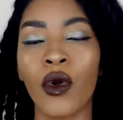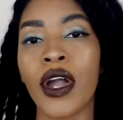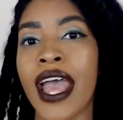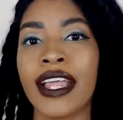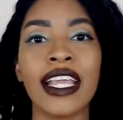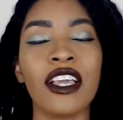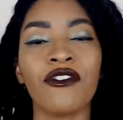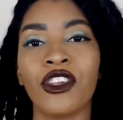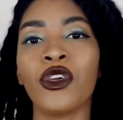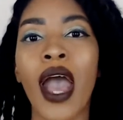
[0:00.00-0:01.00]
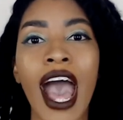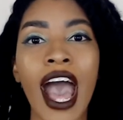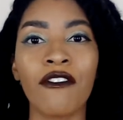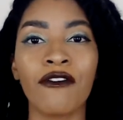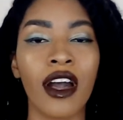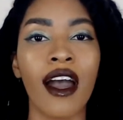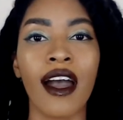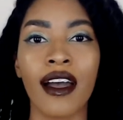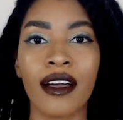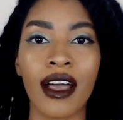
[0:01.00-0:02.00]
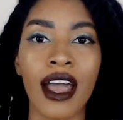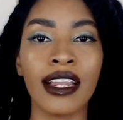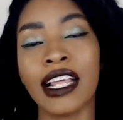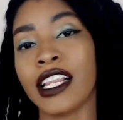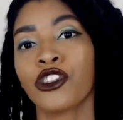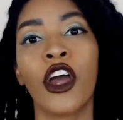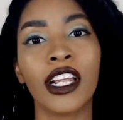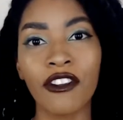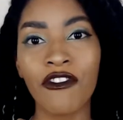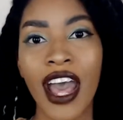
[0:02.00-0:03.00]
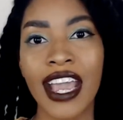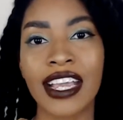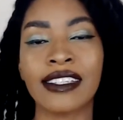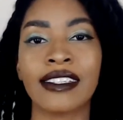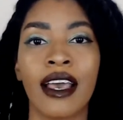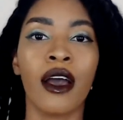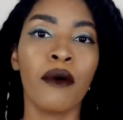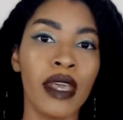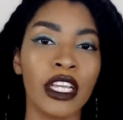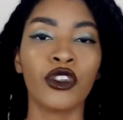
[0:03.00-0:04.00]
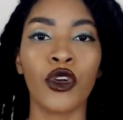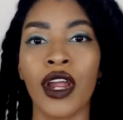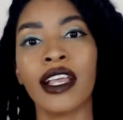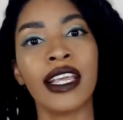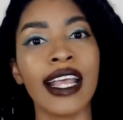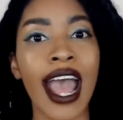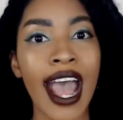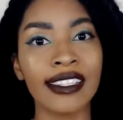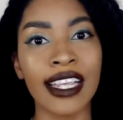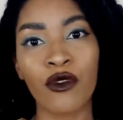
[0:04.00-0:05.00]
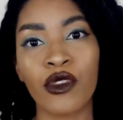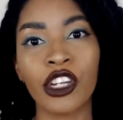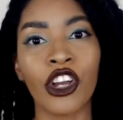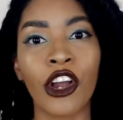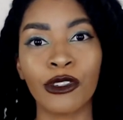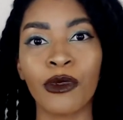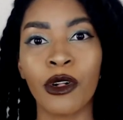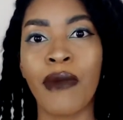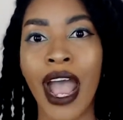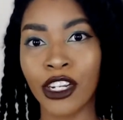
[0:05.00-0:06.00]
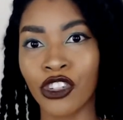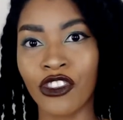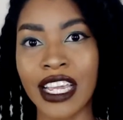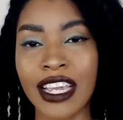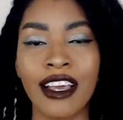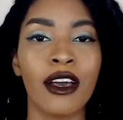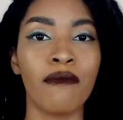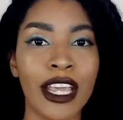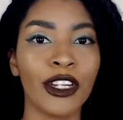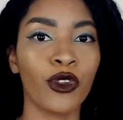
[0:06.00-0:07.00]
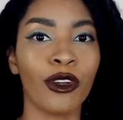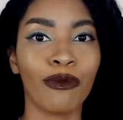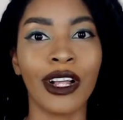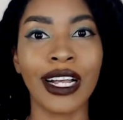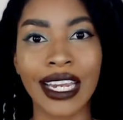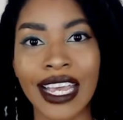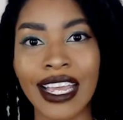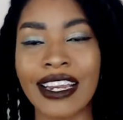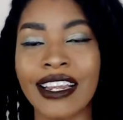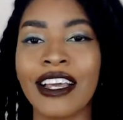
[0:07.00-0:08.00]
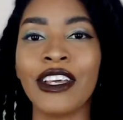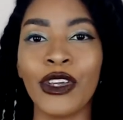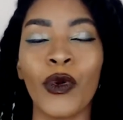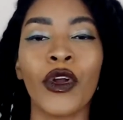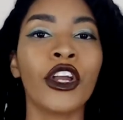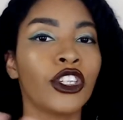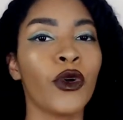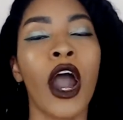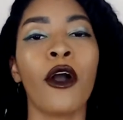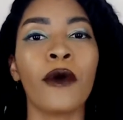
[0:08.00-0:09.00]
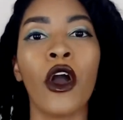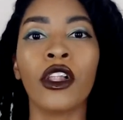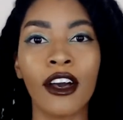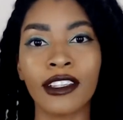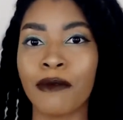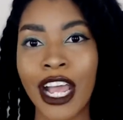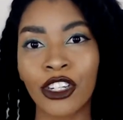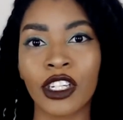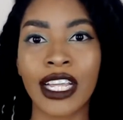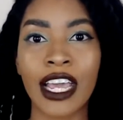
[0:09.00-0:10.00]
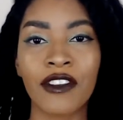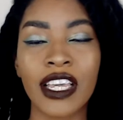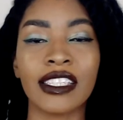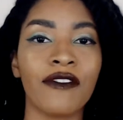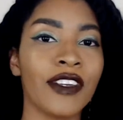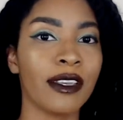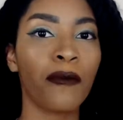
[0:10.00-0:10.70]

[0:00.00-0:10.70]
And if you have an electronic device, make sure it has a rechargeable battery. Make sure to plug it in, or show how long the battery life is. If